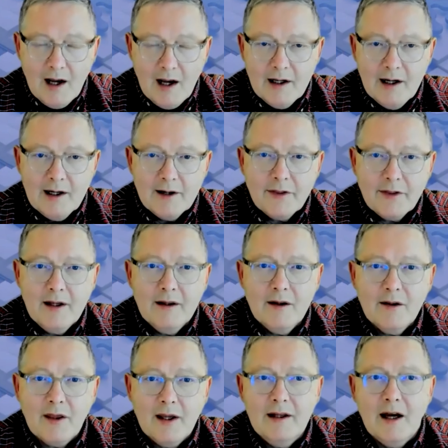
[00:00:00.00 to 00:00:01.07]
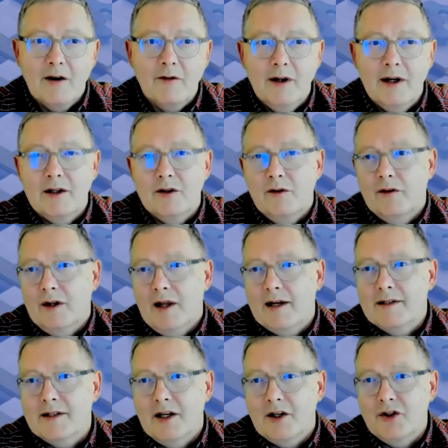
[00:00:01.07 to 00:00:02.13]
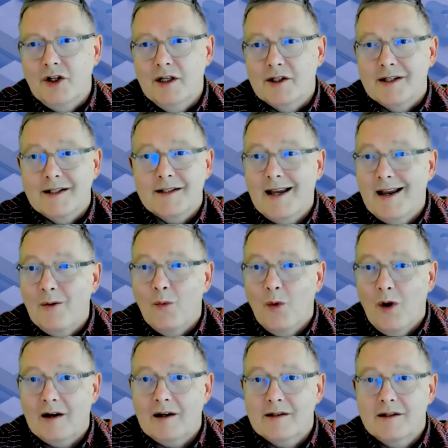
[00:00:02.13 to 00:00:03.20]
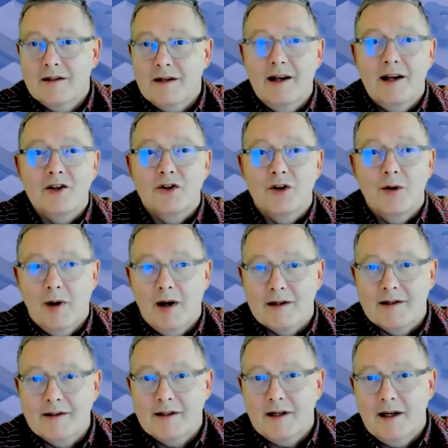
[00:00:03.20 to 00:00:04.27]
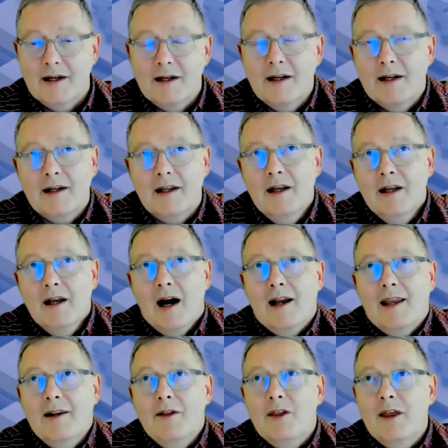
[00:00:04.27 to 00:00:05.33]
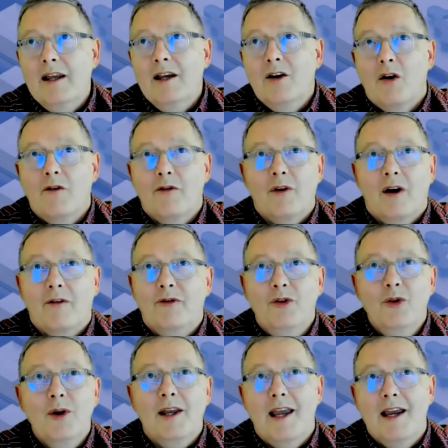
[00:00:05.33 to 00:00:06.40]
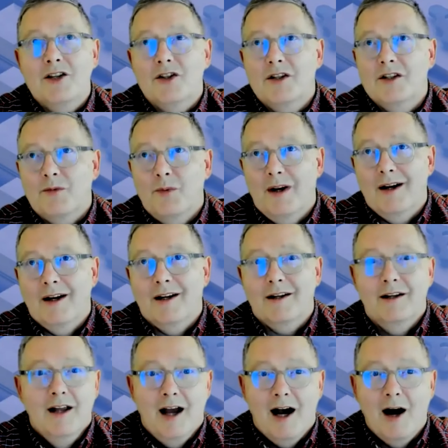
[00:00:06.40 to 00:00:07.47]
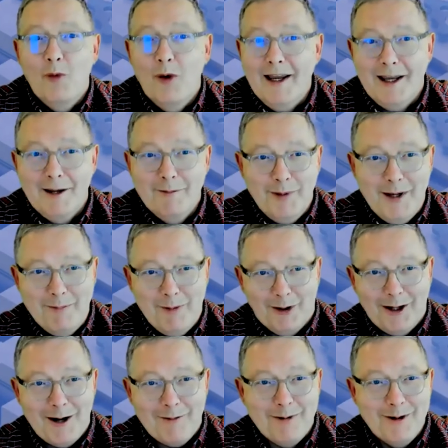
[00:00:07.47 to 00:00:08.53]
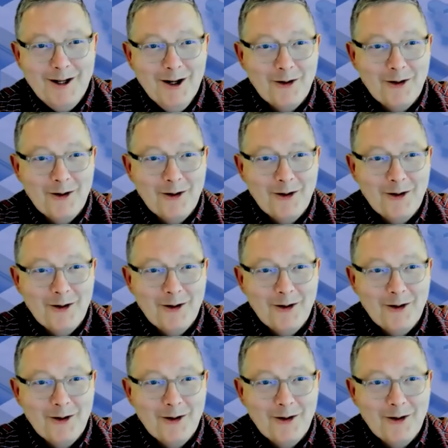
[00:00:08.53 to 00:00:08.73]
And I think the thing that I've learned over the last 6 years is it works and it's robust. And I can think of a few occasions where I'm waking people up,